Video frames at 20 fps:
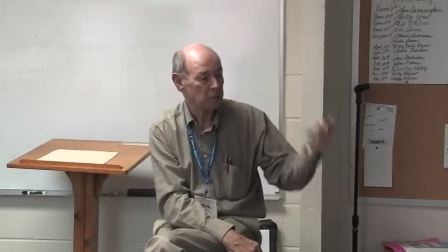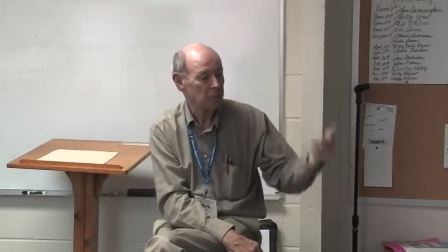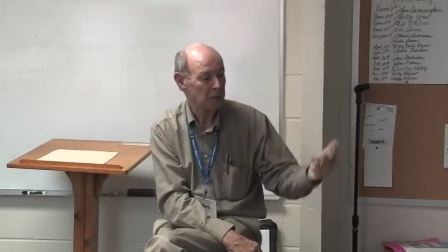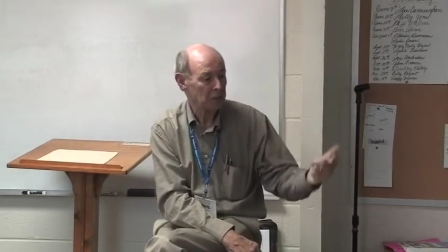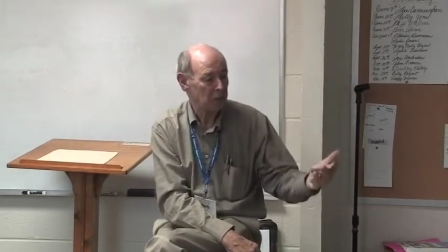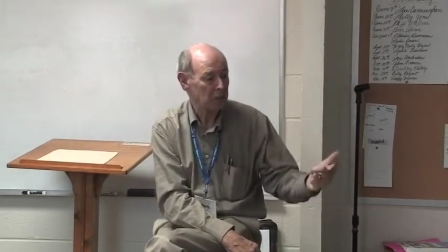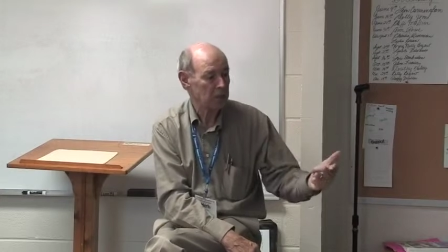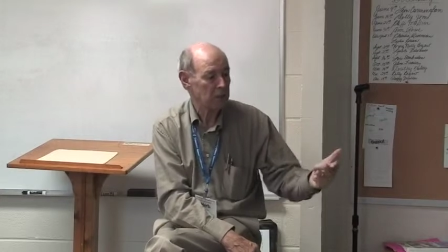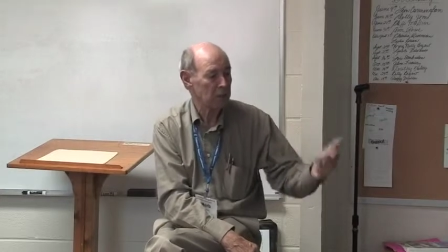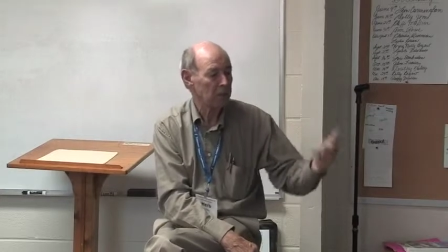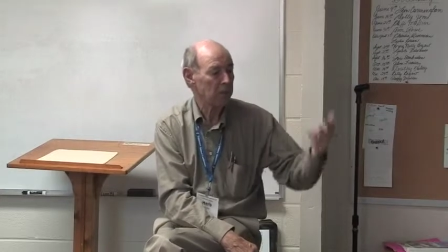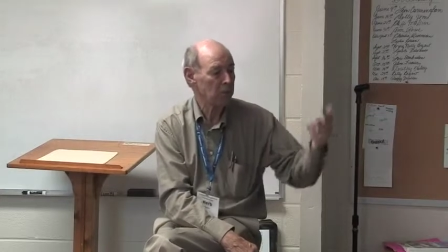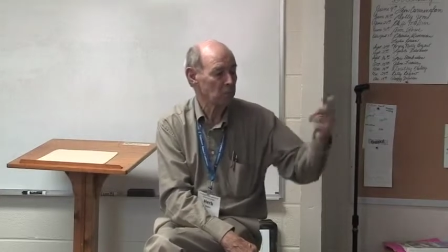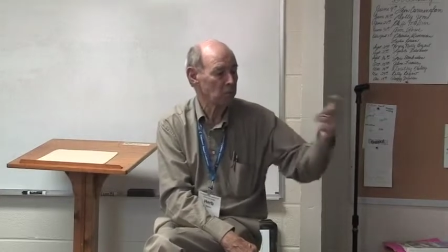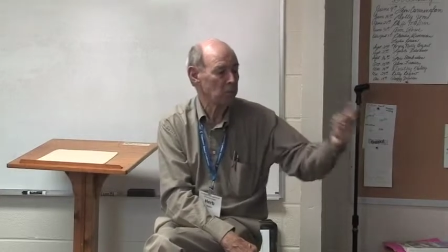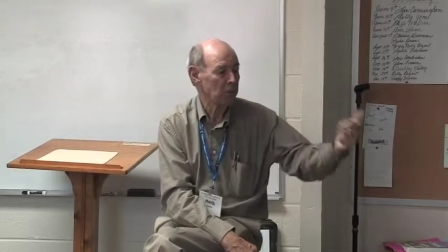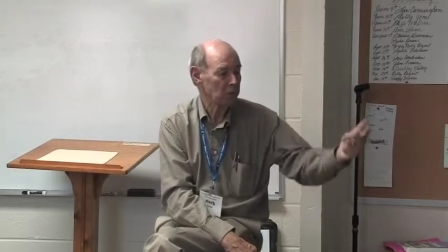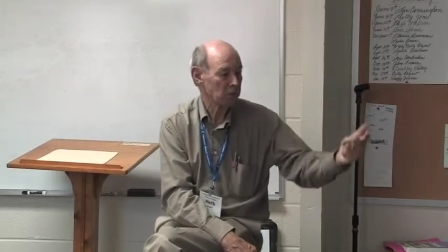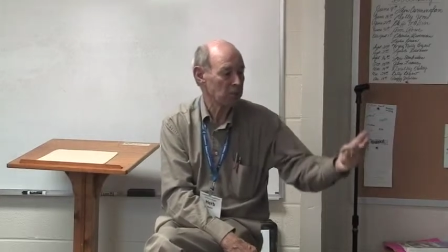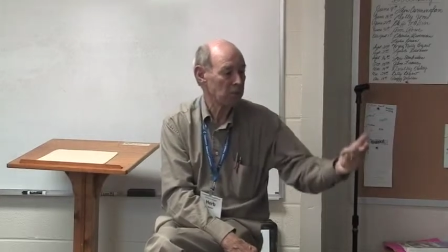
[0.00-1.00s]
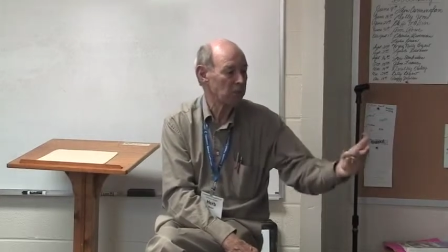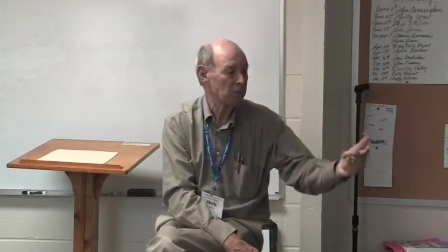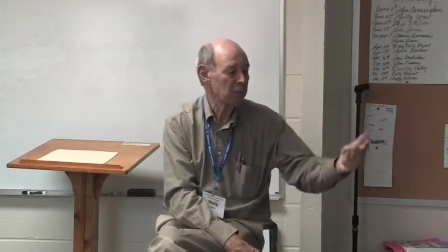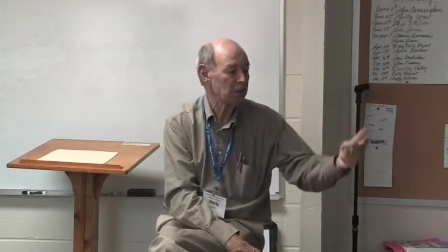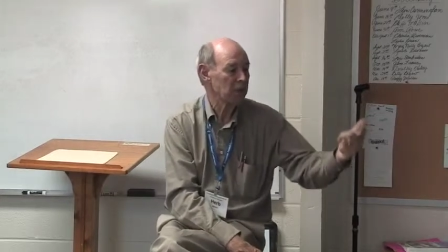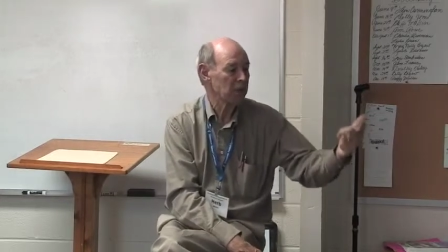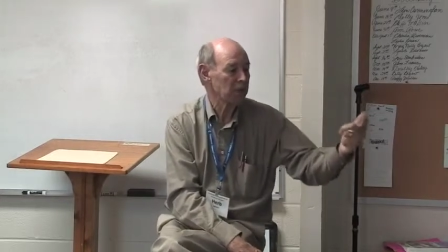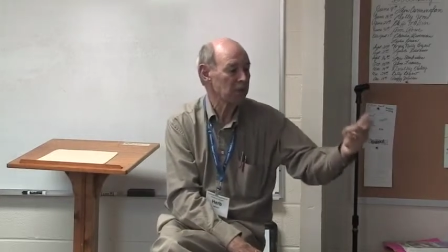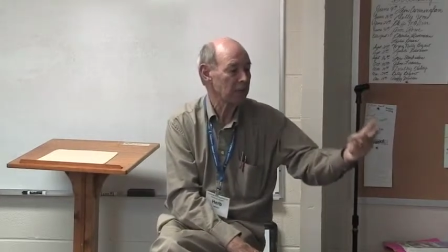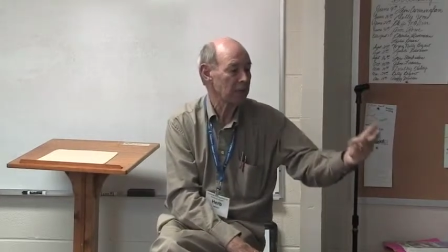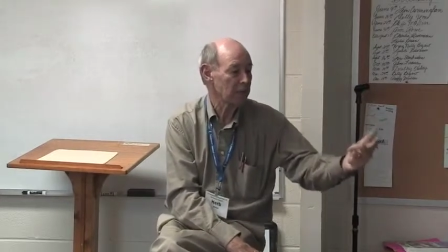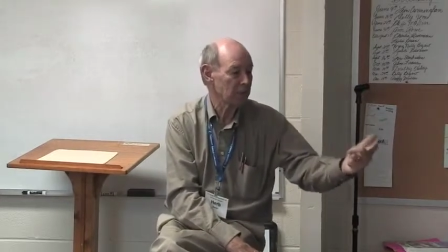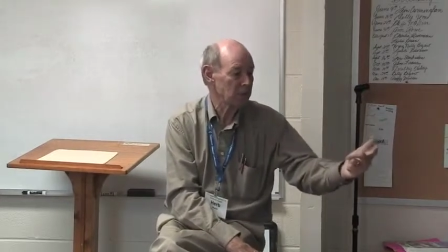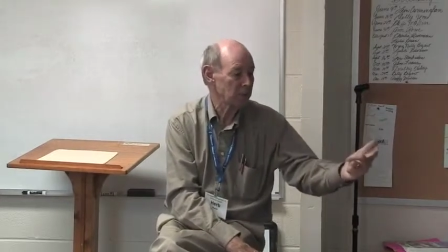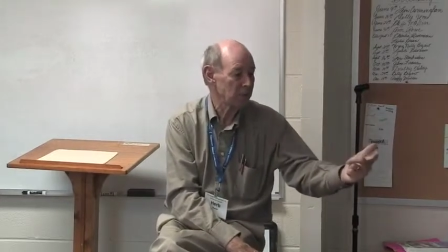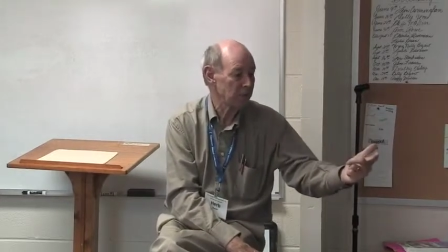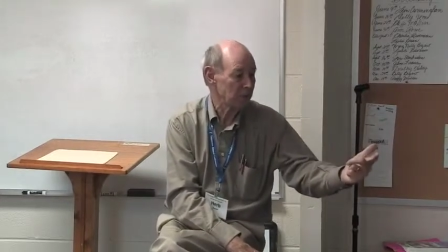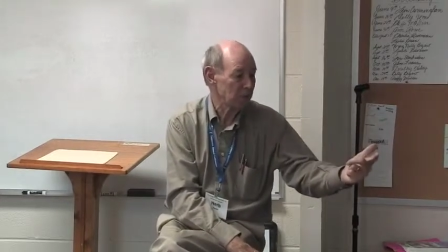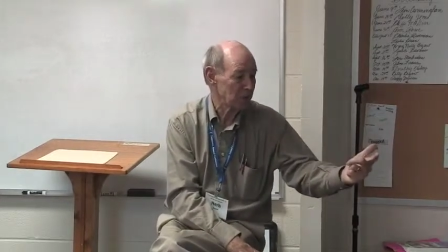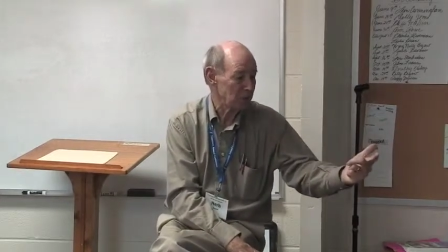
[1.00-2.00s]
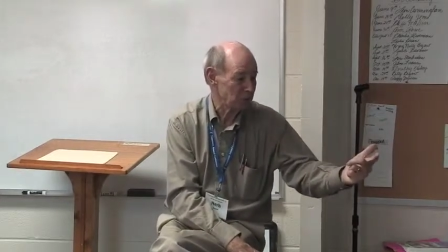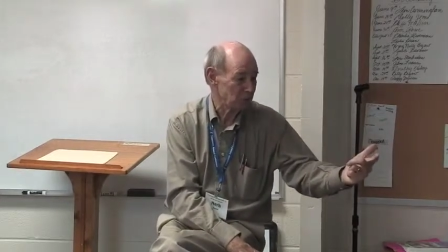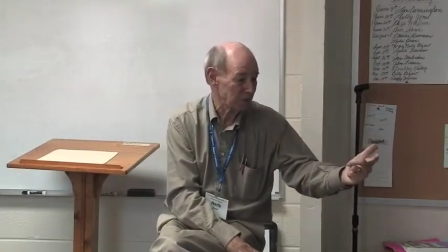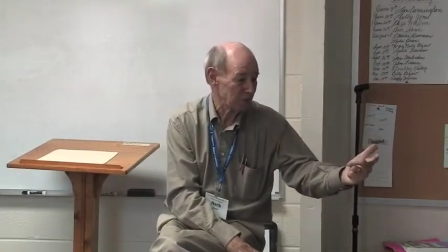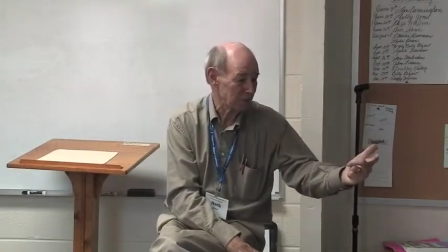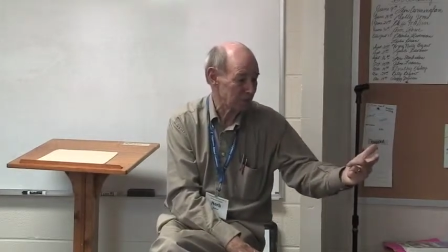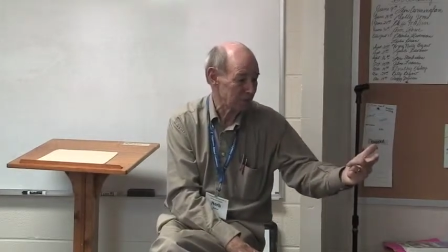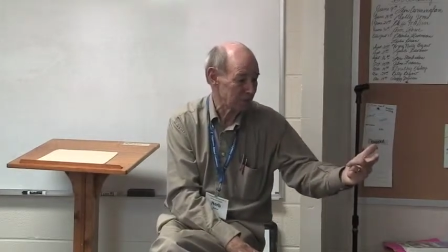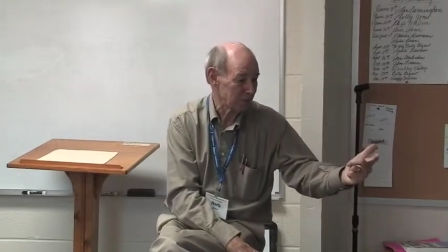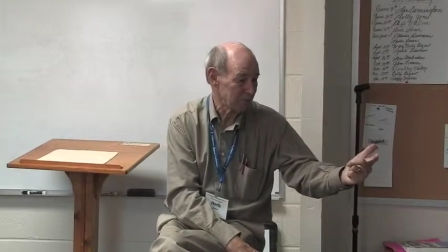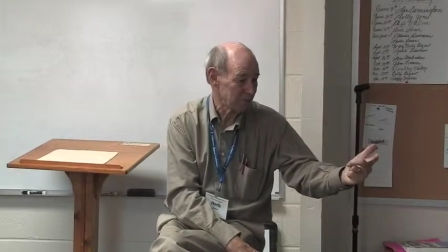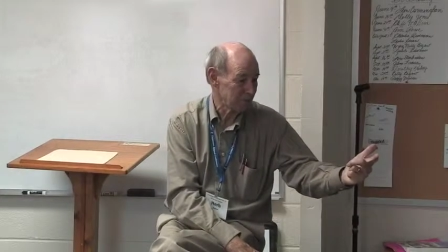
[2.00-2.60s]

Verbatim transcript: being done with the money that is being spent.